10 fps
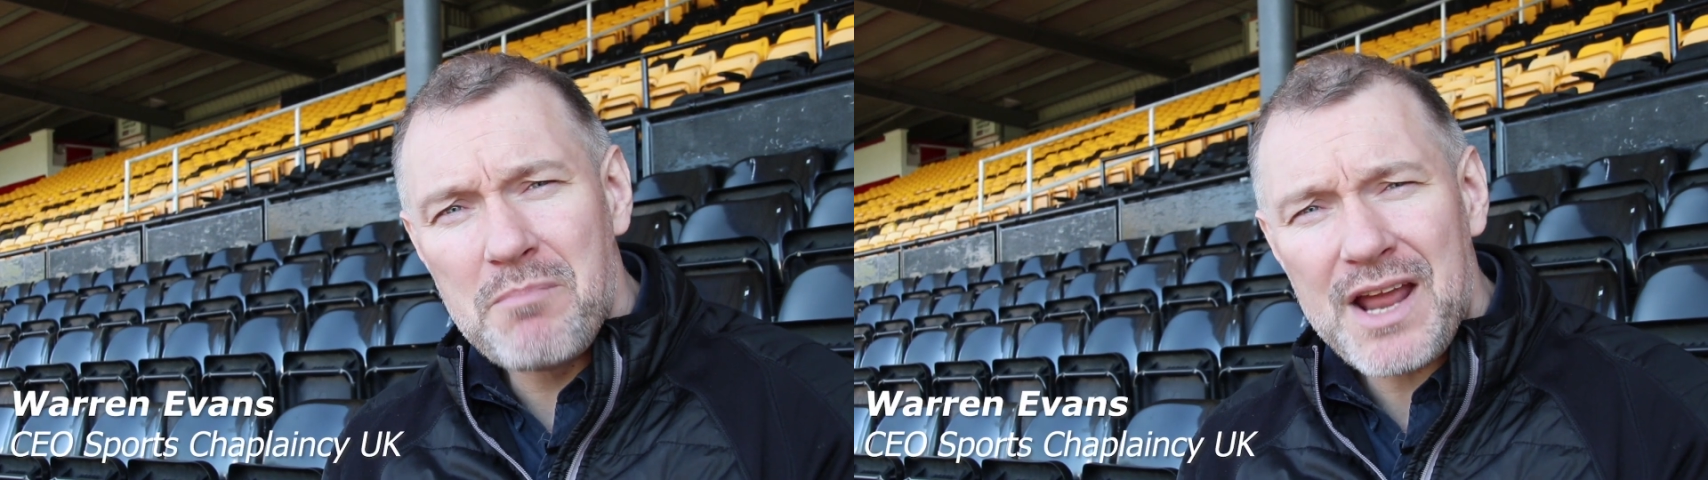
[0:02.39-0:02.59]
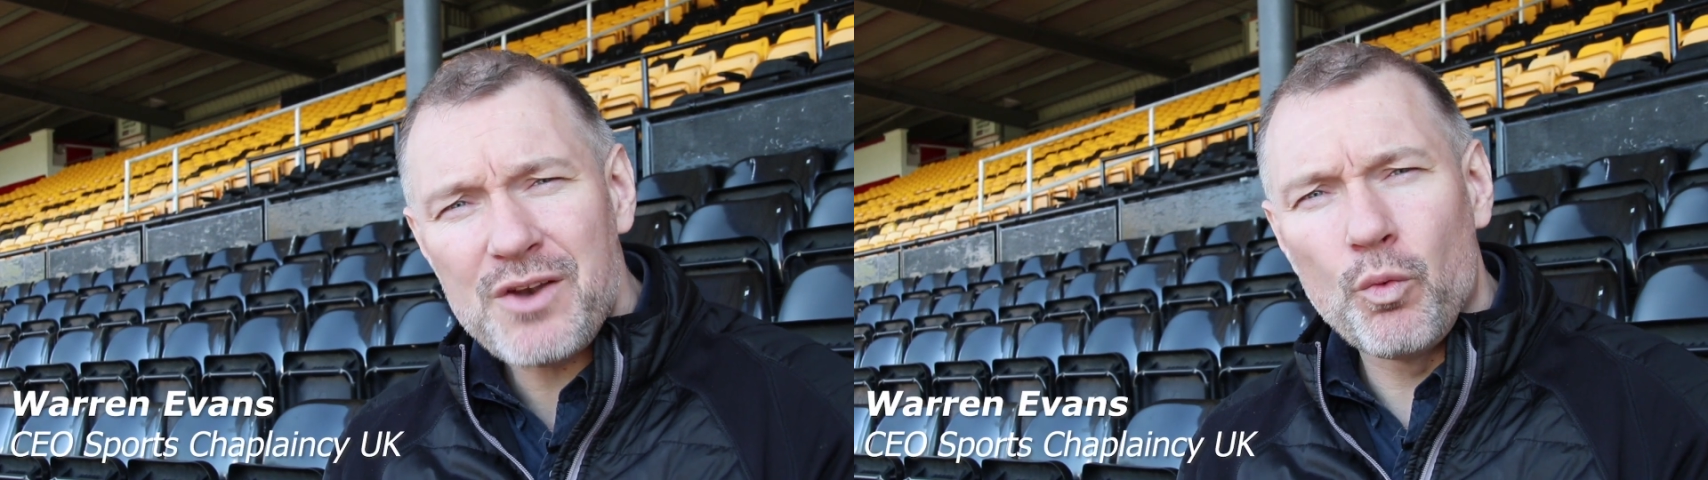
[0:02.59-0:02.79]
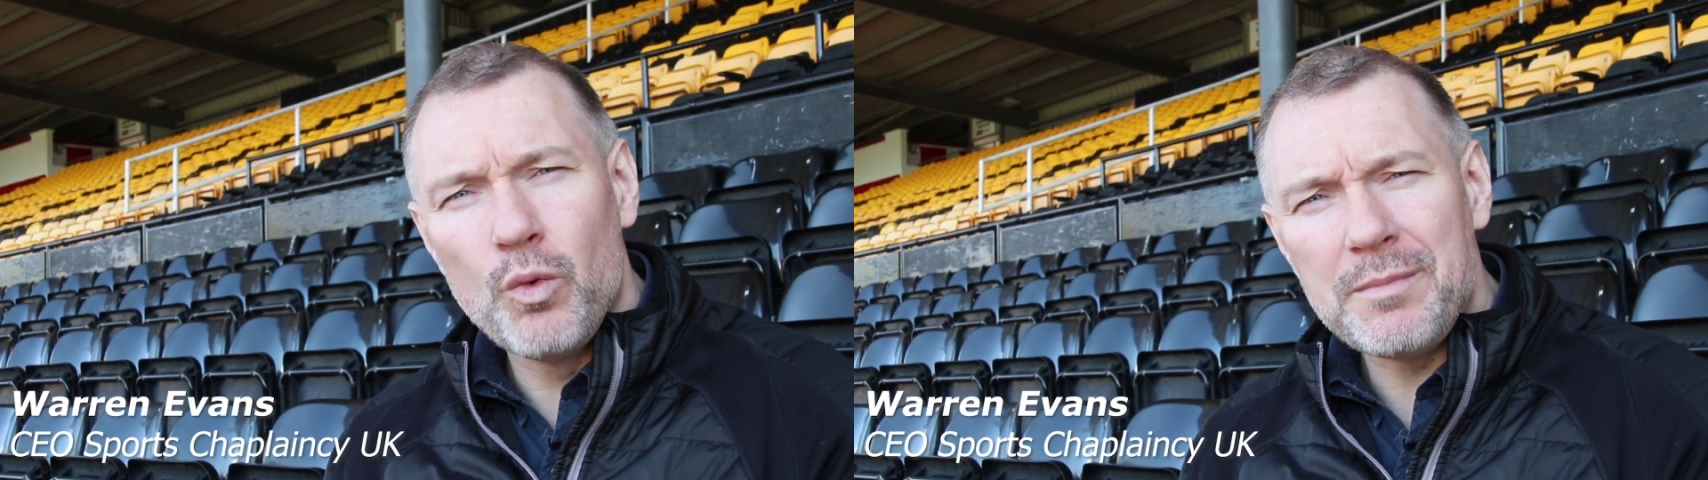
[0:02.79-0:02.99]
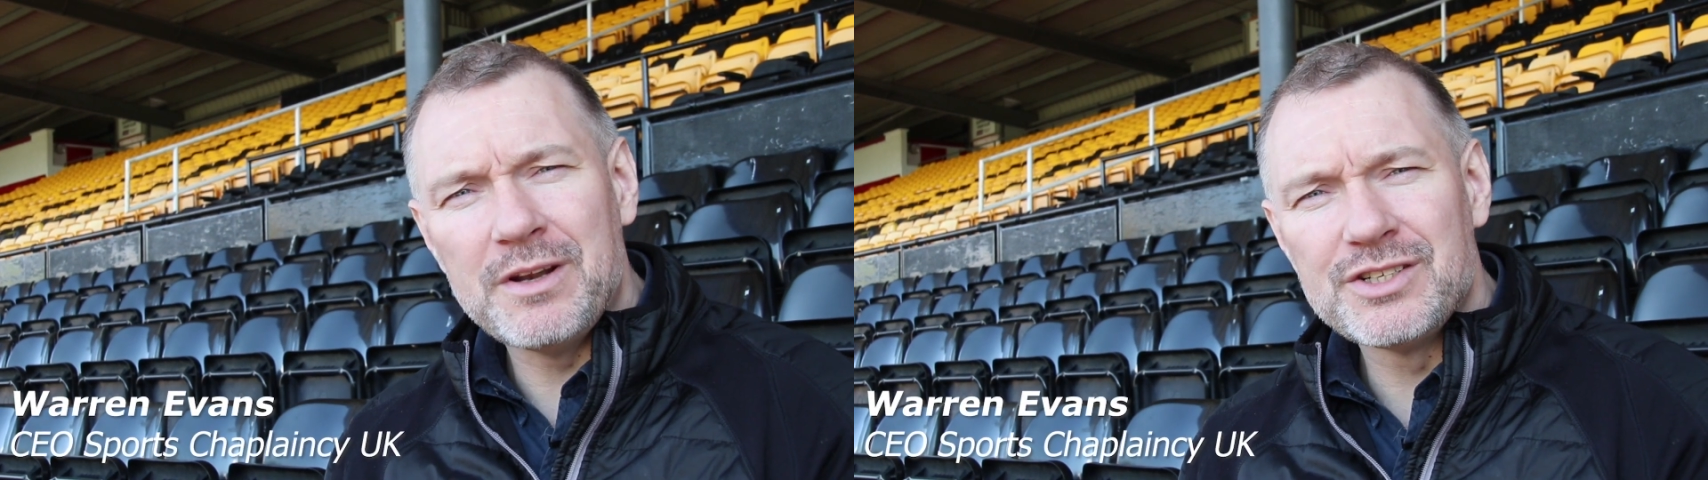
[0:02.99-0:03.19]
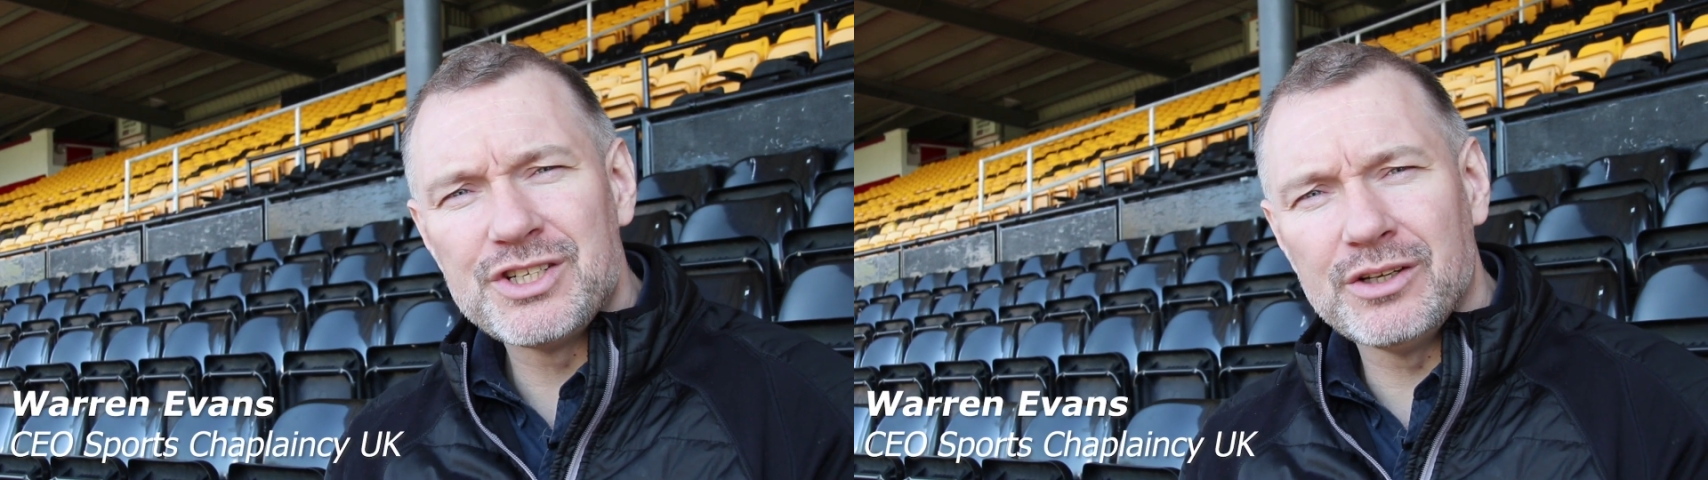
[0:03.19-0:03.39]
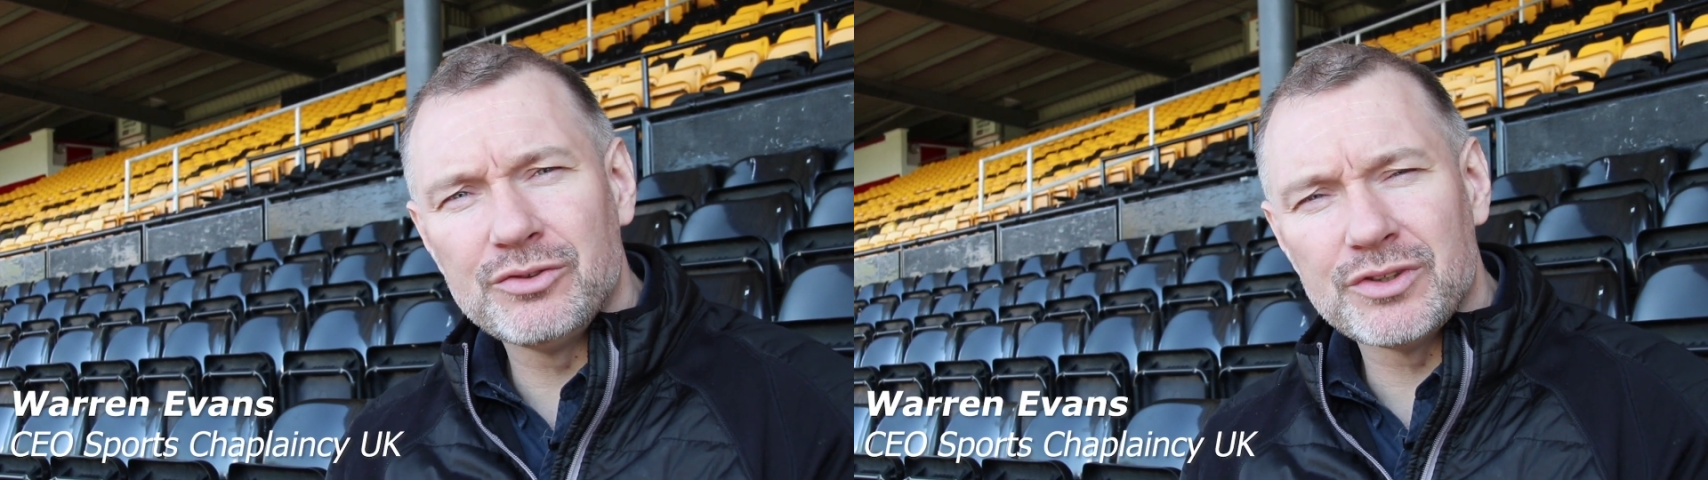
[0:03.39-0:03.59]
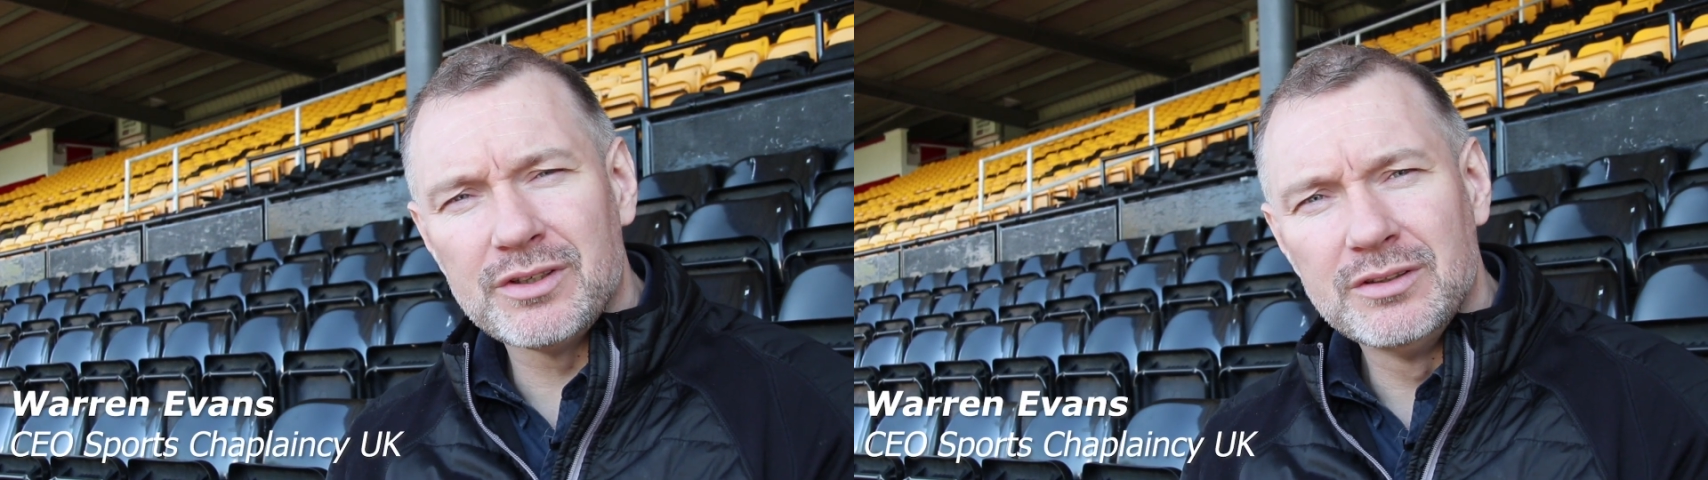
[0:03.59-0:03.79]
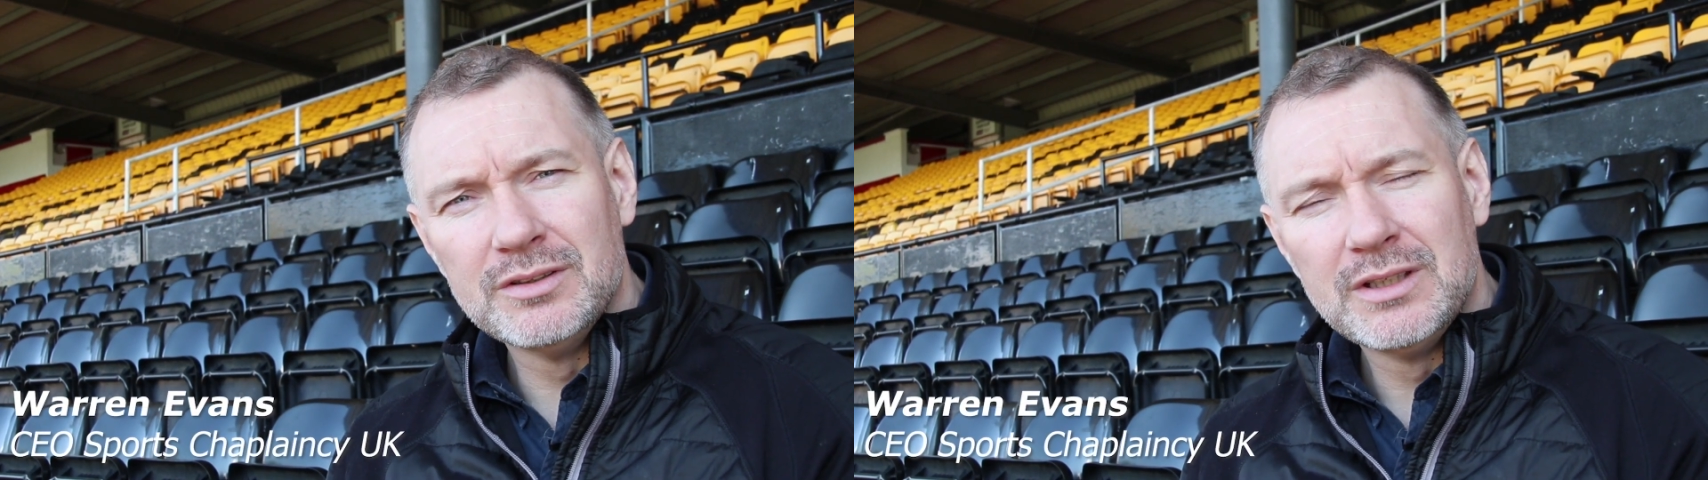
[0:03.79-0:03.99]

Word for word: men, women, and children.